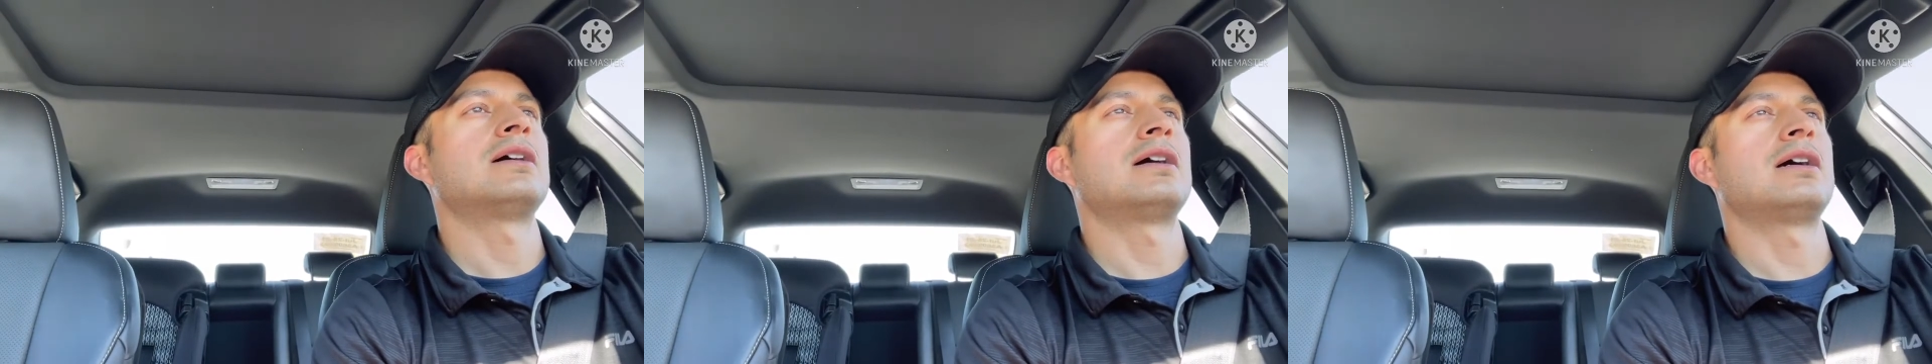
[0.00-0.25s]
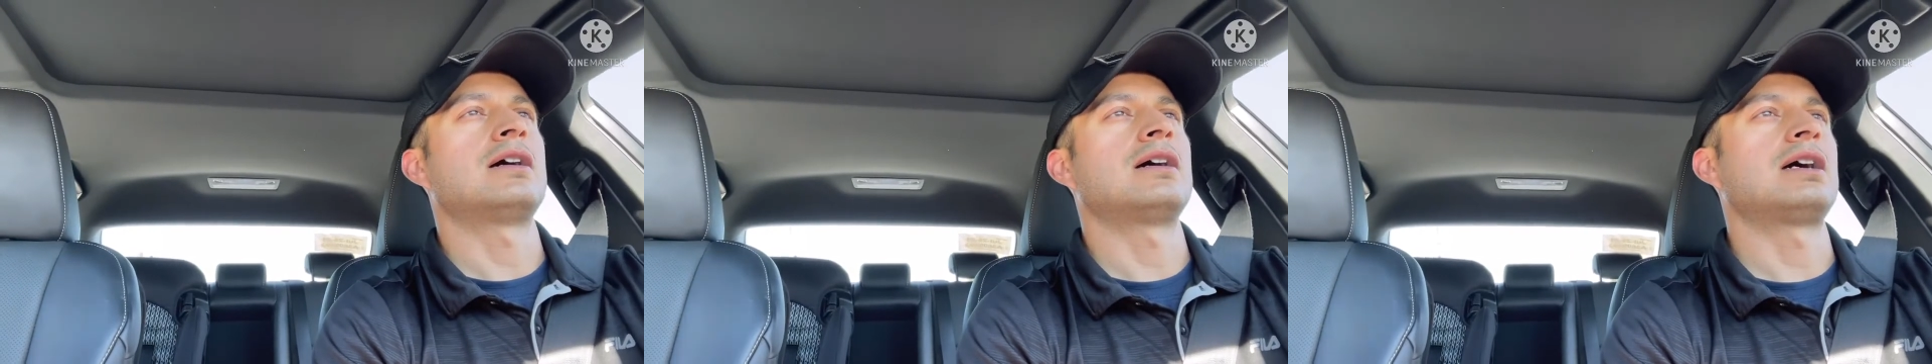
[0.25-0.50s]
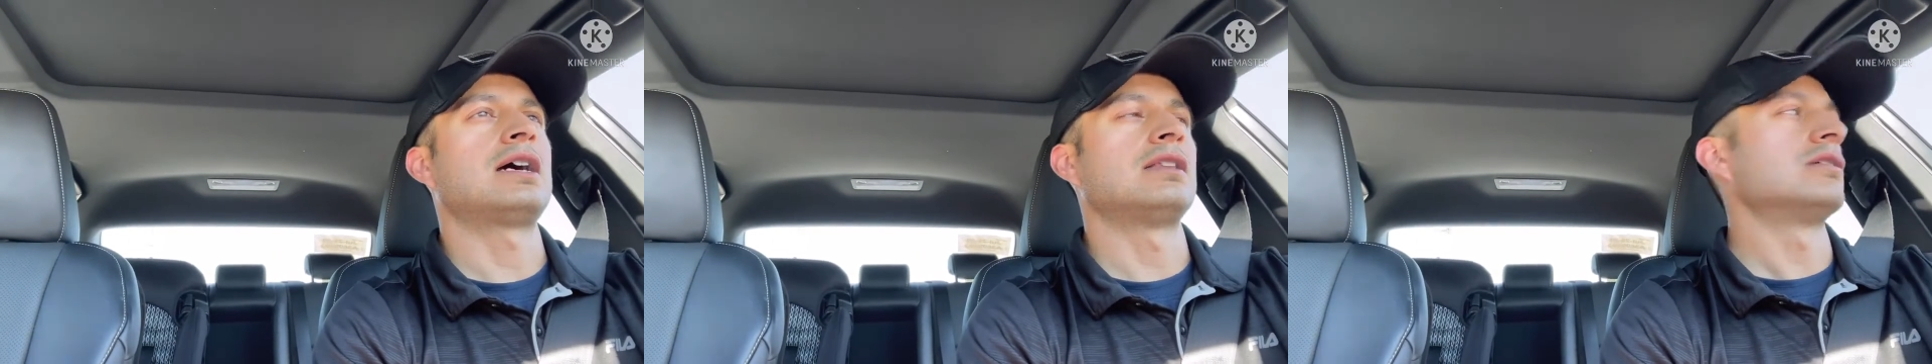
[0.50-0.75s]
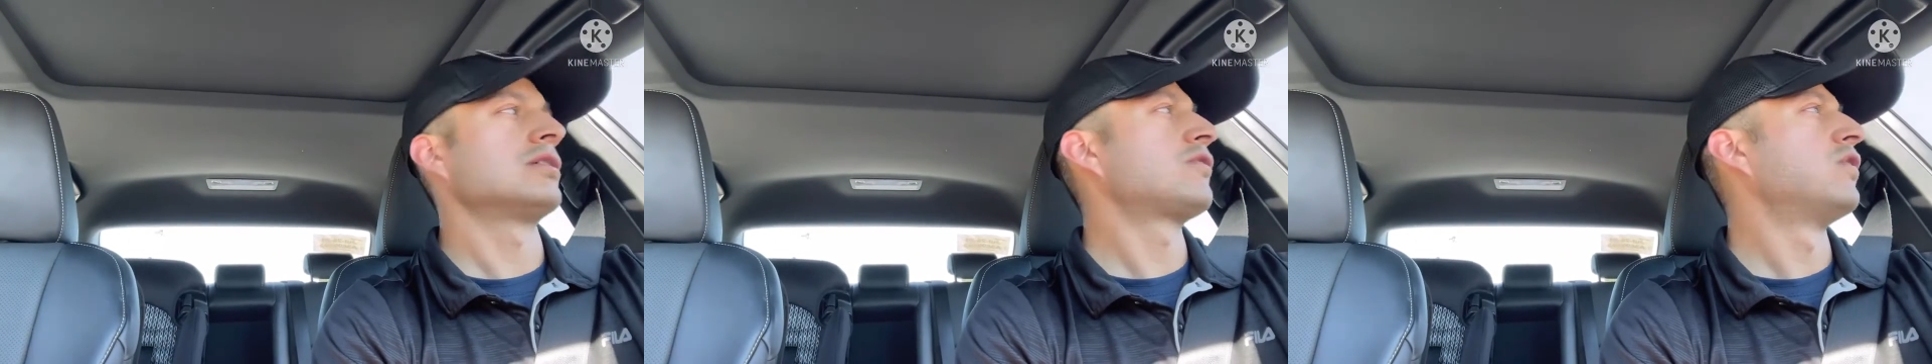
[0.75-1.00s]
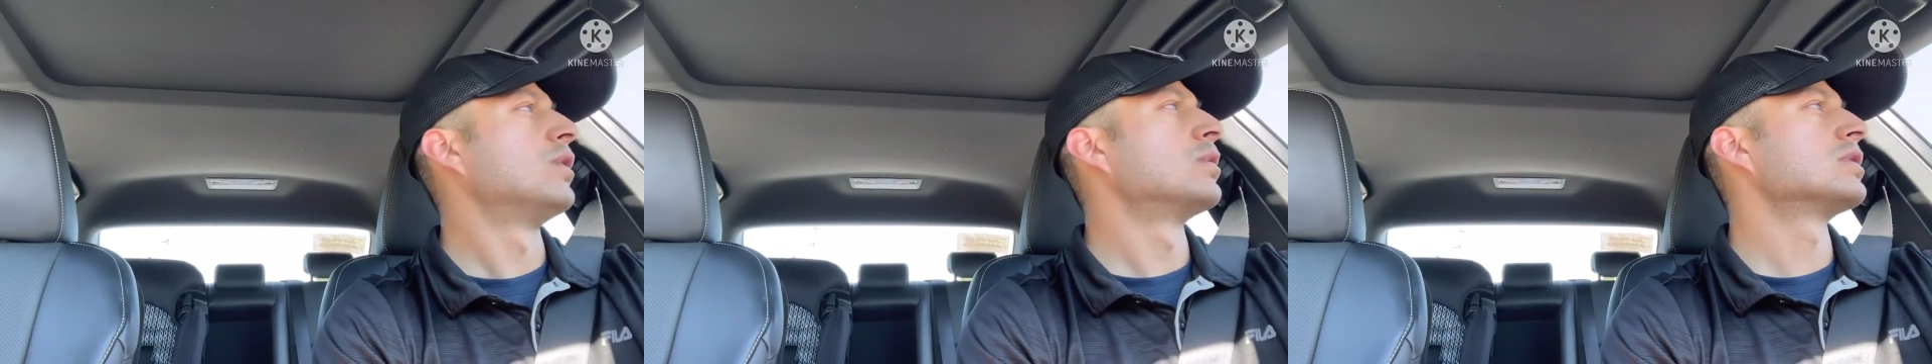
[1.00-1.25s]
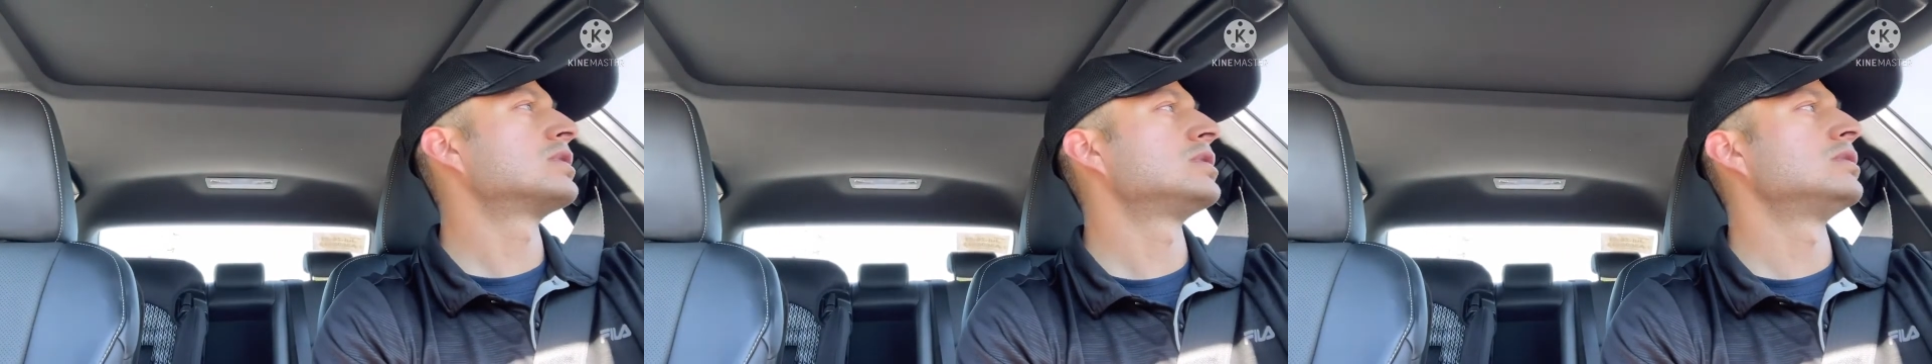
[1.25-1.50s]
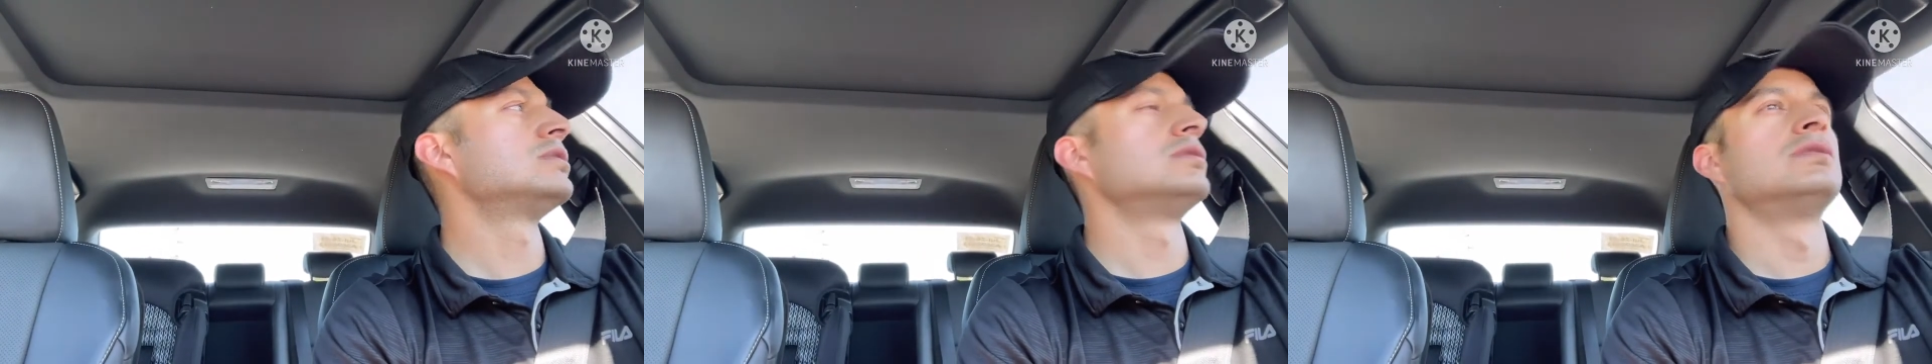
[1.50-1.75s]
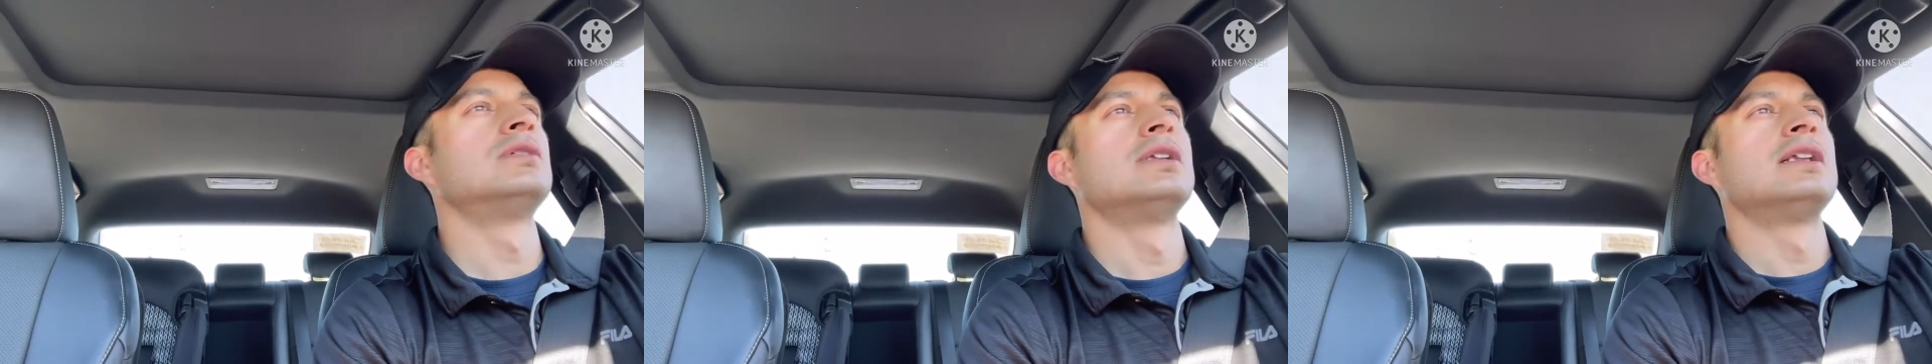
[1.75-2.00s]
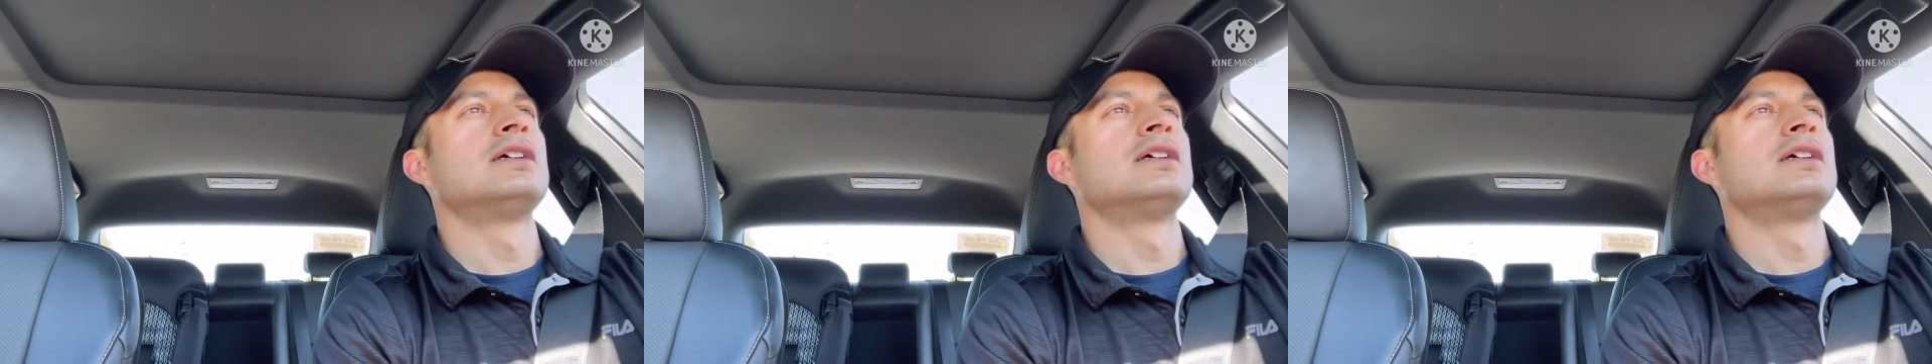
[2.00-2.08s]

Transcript: I look forward to